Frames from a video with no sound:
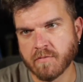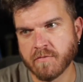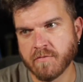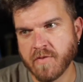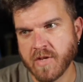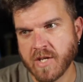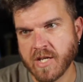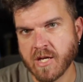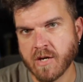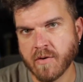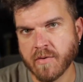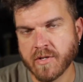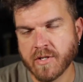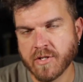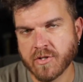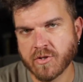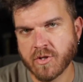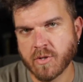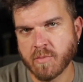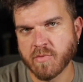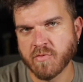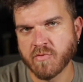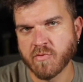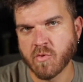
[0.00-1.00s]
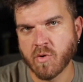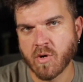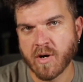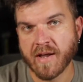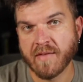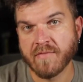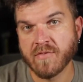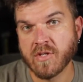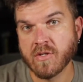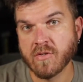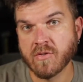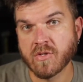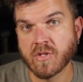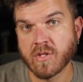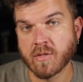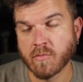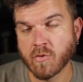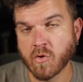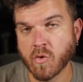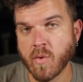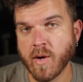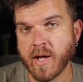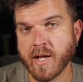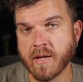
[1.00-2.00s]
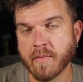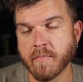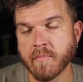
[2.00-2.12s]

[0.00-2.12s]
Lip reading: video industry before have used them quite a